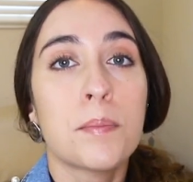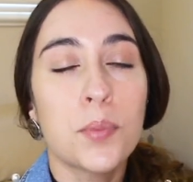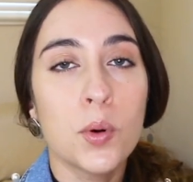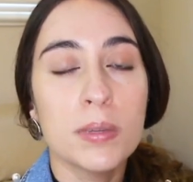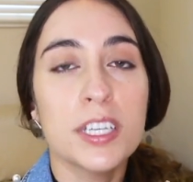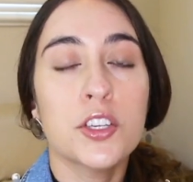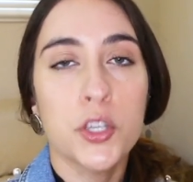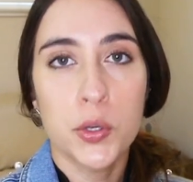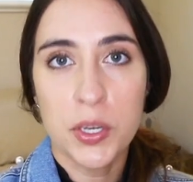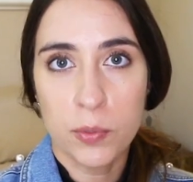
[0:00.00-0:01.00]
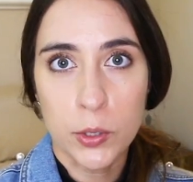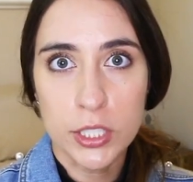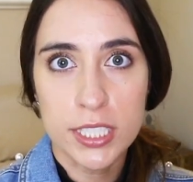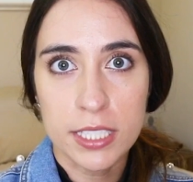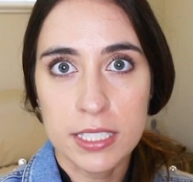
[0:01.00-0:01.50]
public
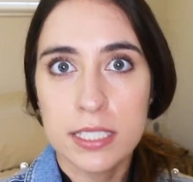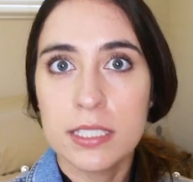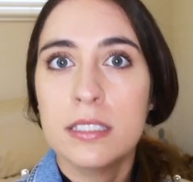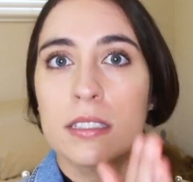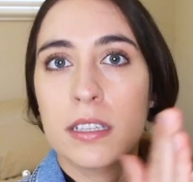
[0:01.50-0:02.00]
universities,